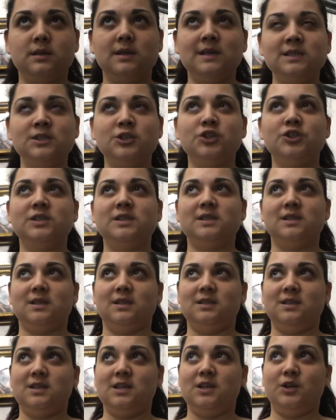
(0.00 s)

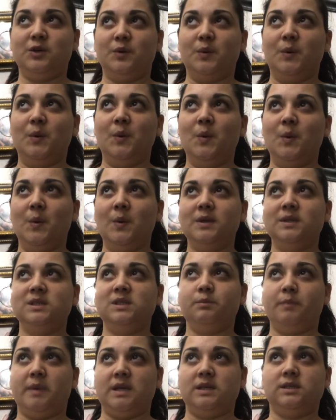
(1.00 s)
interstitial
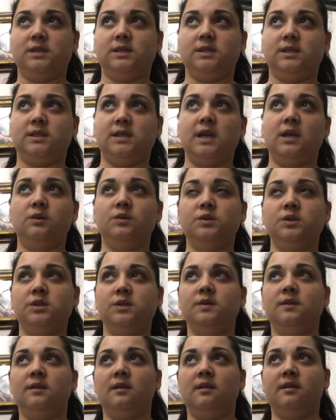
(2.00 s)
spaces, down
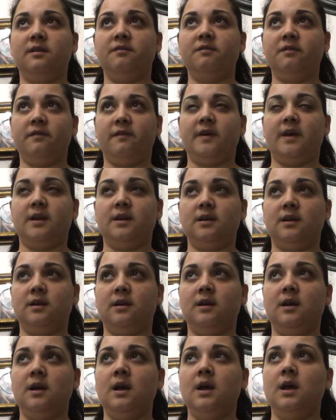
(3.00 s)
to the
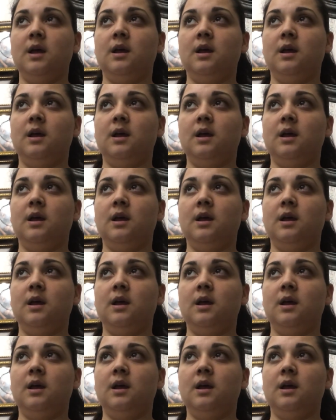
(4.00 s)
lymphatic